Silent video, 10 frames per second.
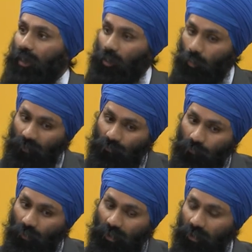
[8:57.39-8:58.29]
It would be
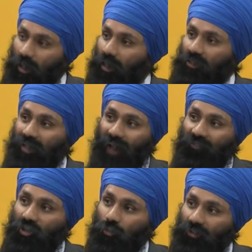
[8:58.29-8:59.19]
fully to have
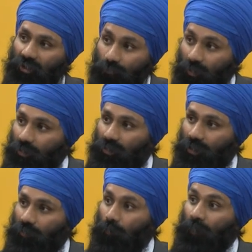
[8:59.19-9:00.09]
to do with the
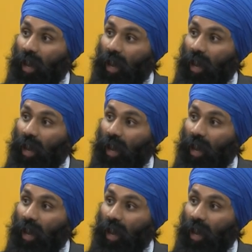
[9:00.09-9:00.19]
community.